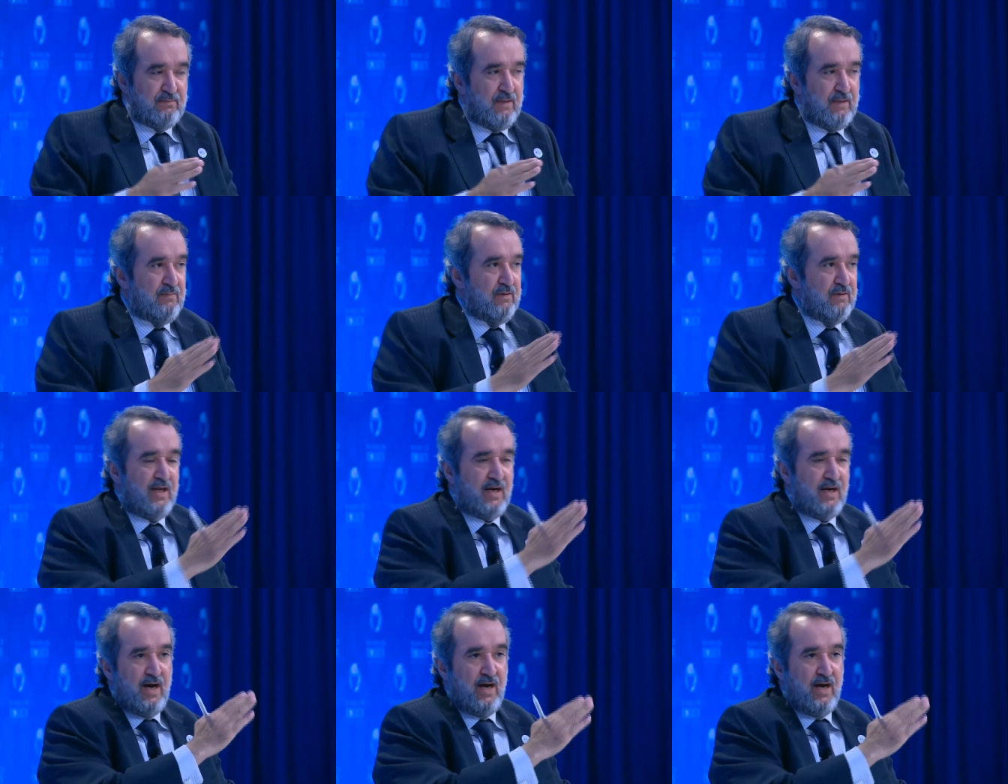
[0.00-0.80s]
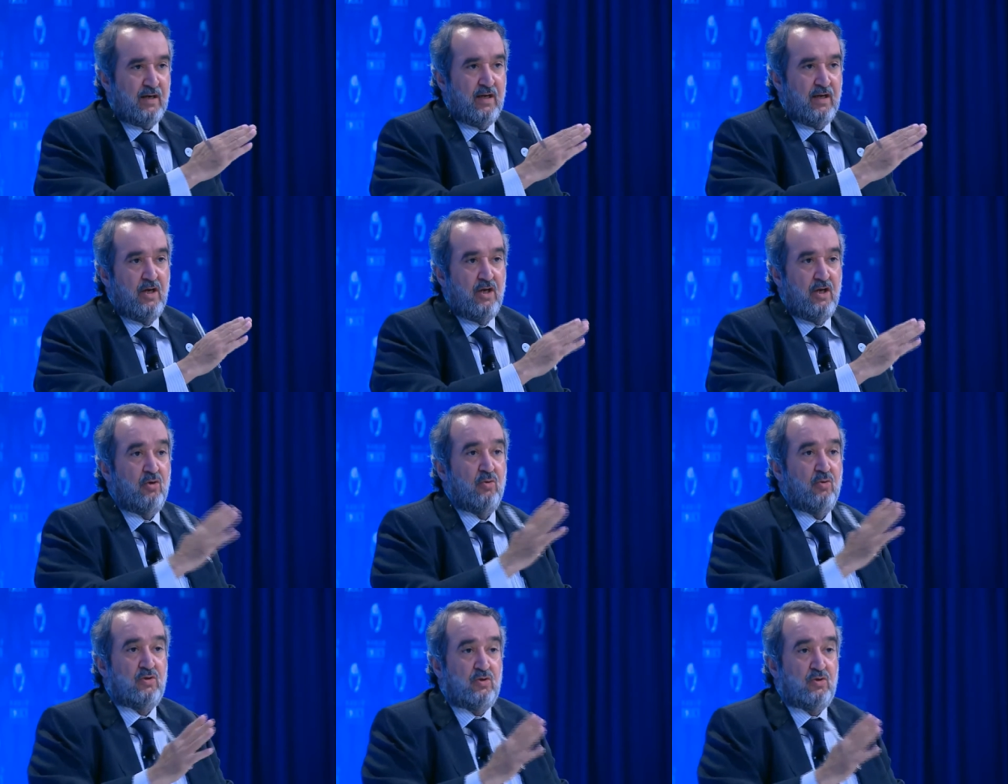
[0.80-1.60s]
Maybe there are,
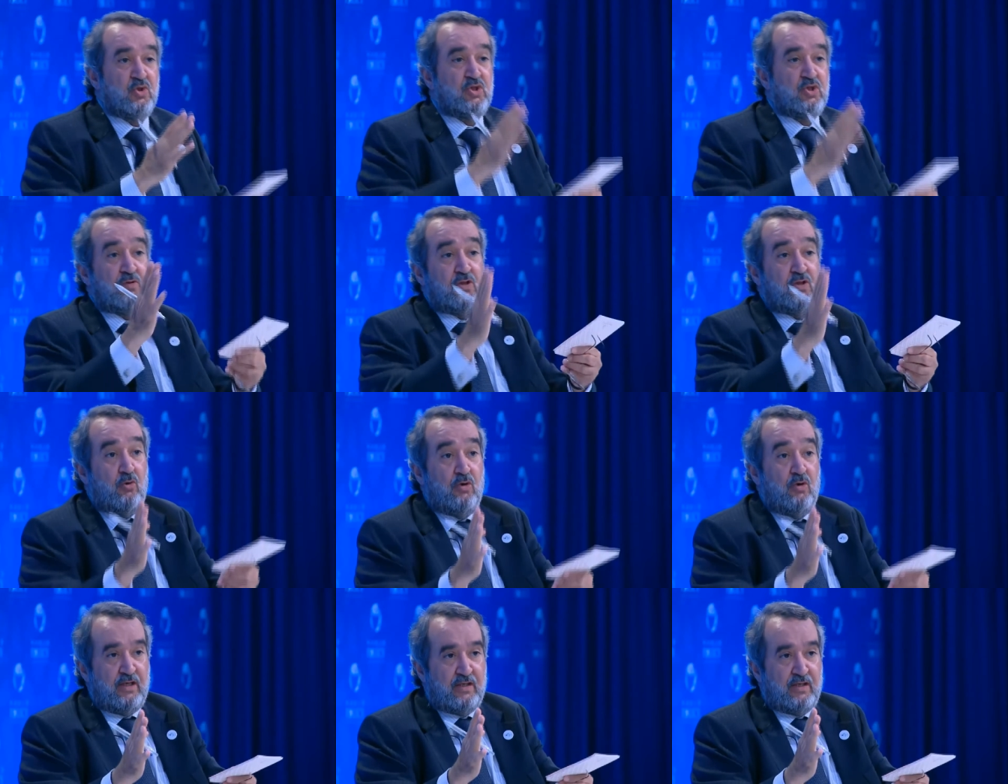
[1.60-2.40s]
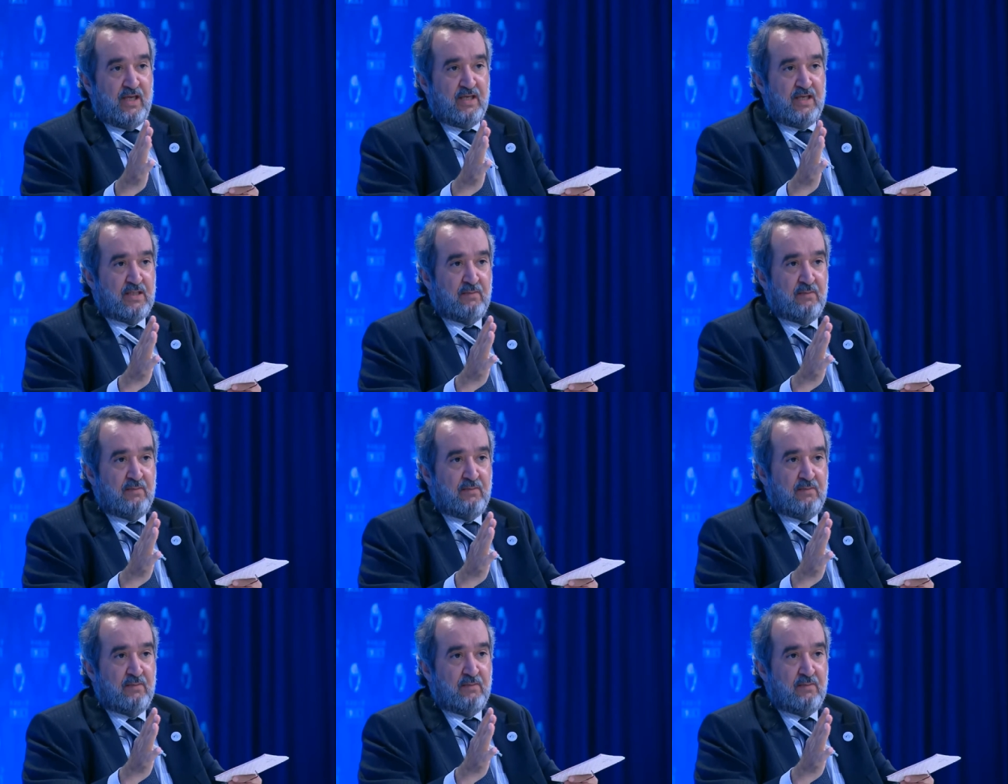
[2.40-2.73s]
it used to be the only case,